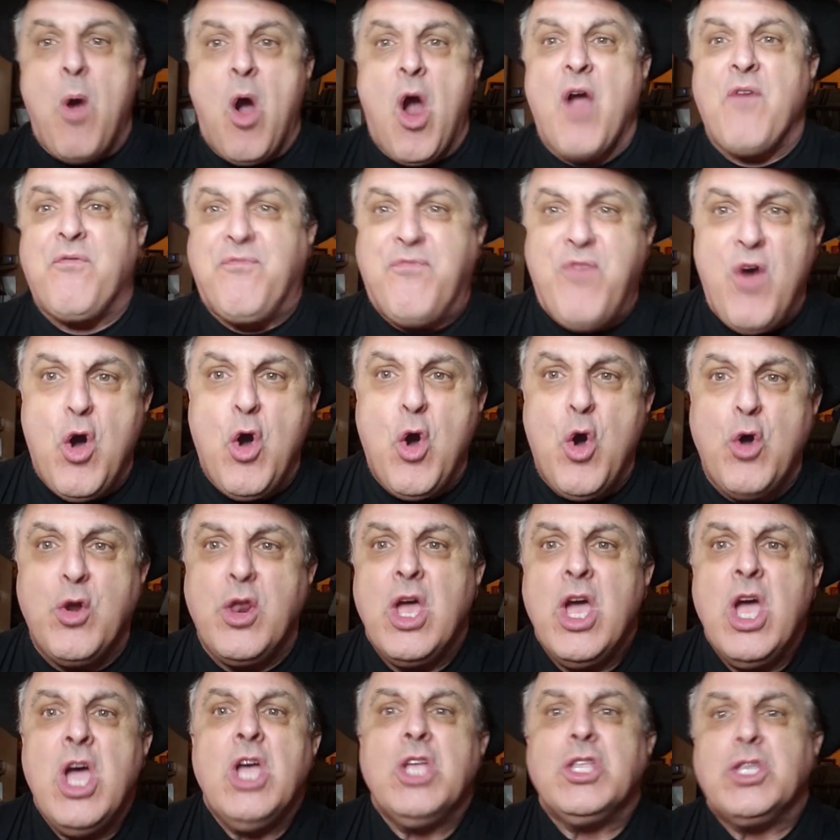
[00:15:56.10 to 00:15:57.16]
more
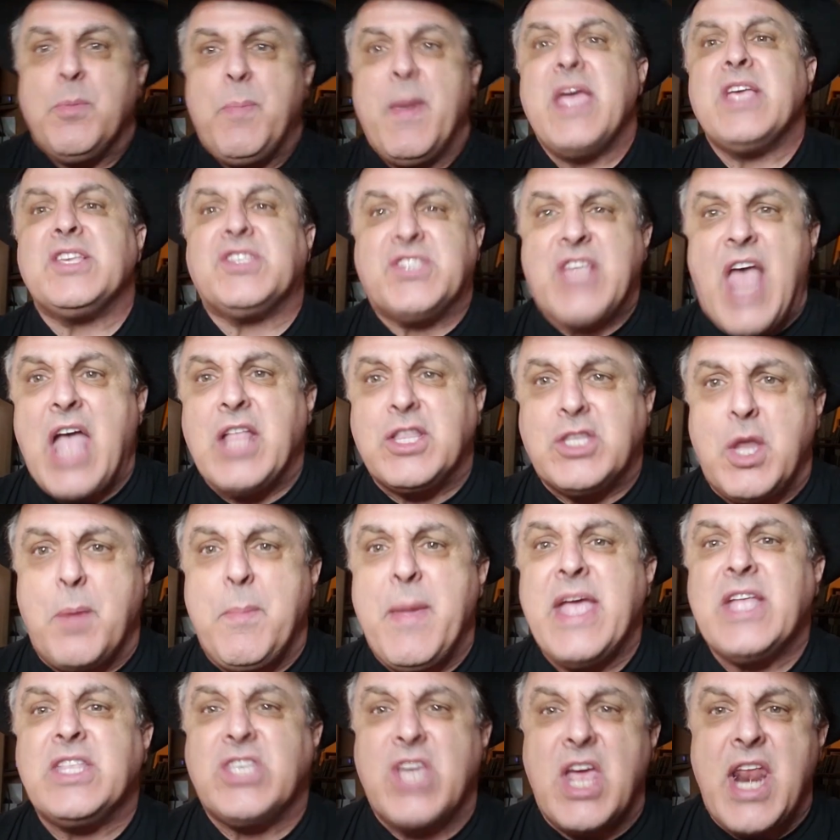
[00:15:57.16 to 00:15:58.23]
food to be sent to
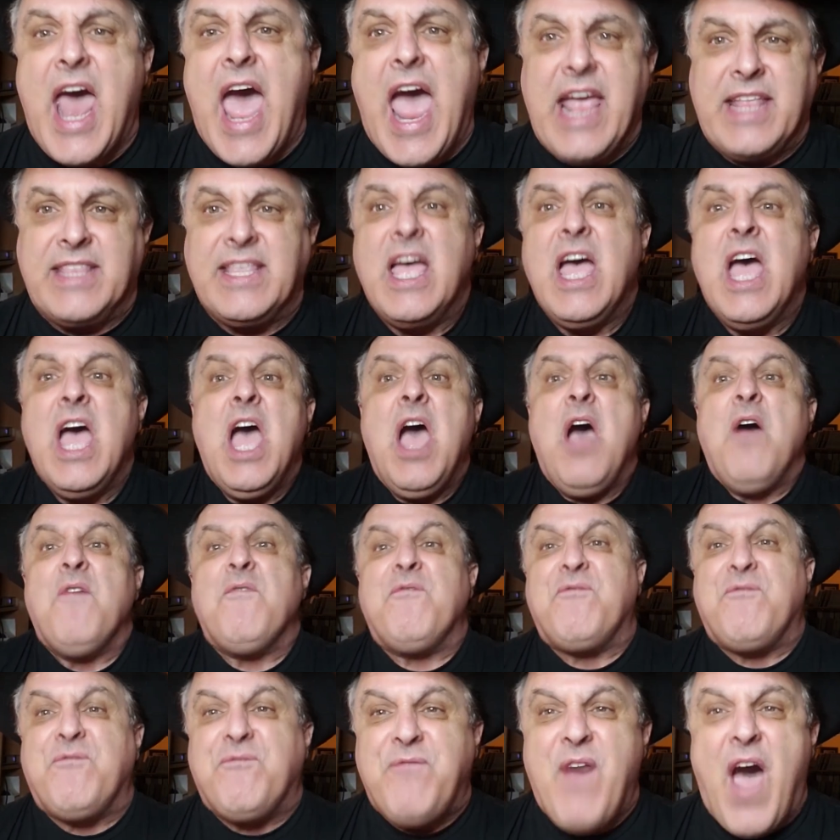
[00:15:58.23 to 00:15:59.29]
me tonight.
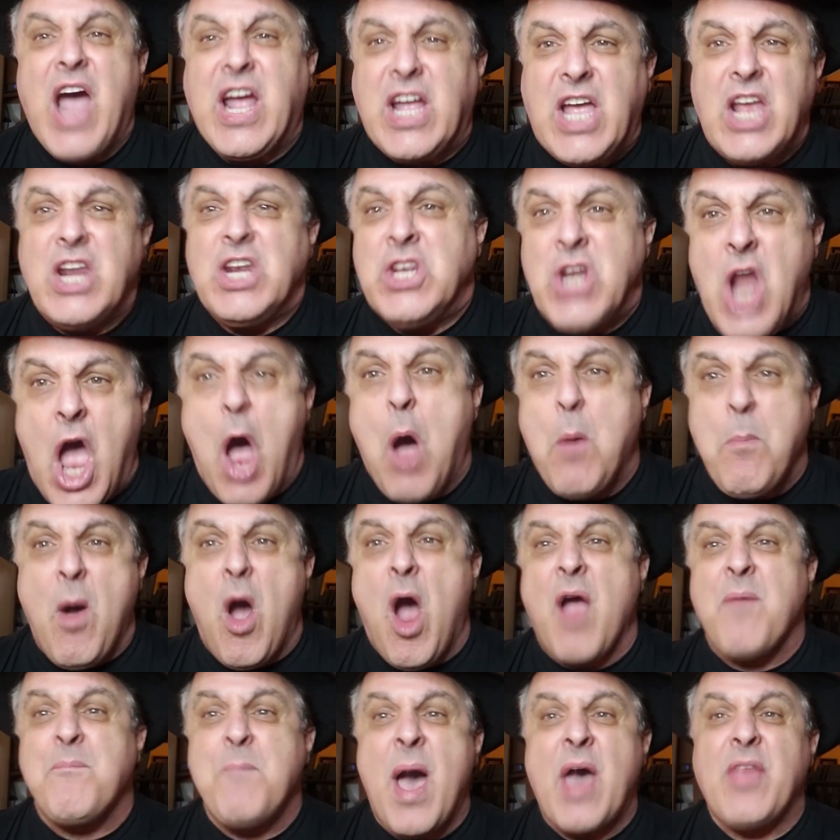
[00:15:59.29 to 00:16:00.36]
Fucking no
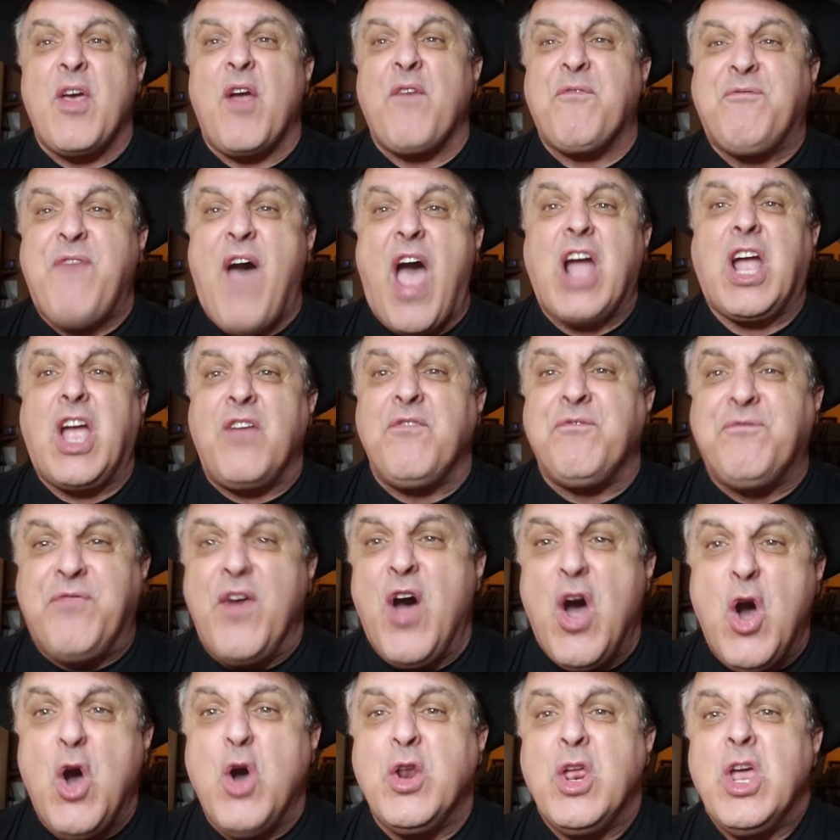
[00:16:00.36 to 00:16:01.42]
more motherfucking
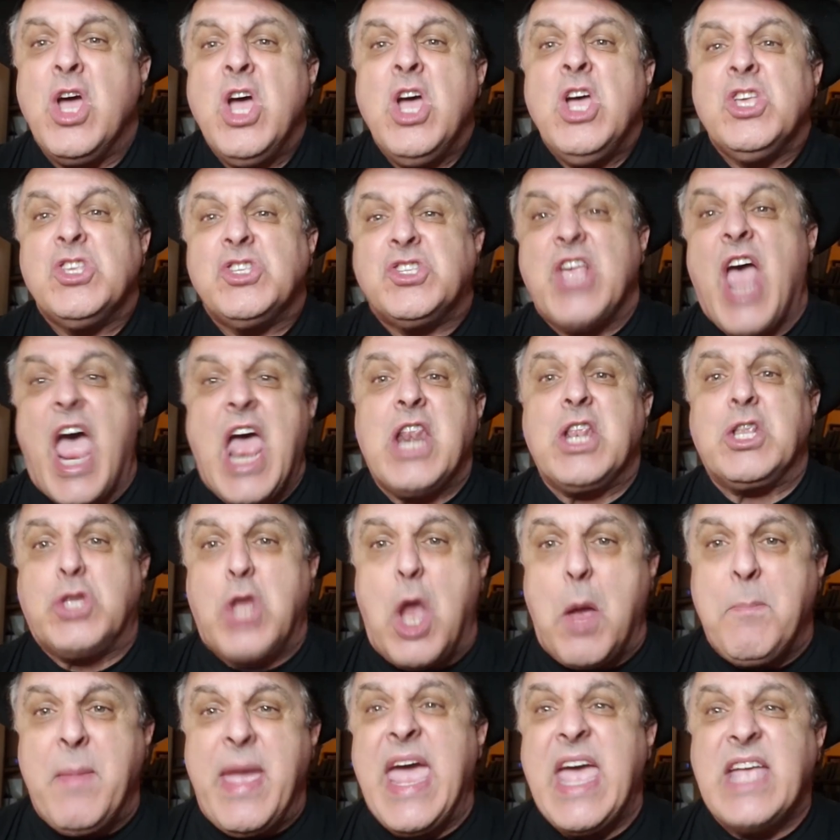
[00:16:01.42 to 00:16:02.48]
food sent
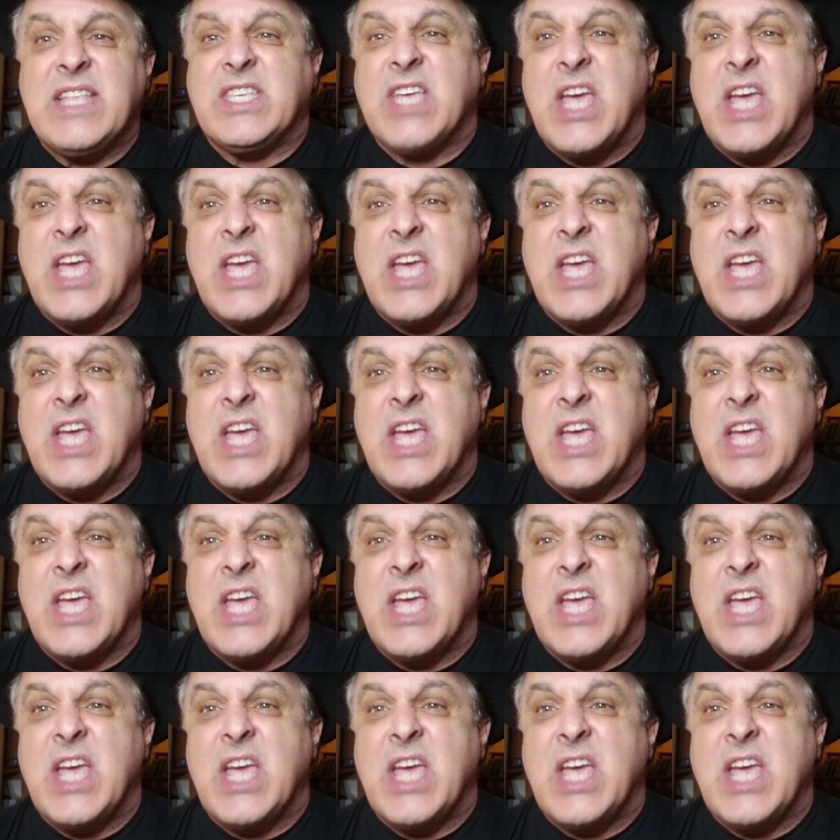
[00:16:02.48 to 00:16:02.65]
to me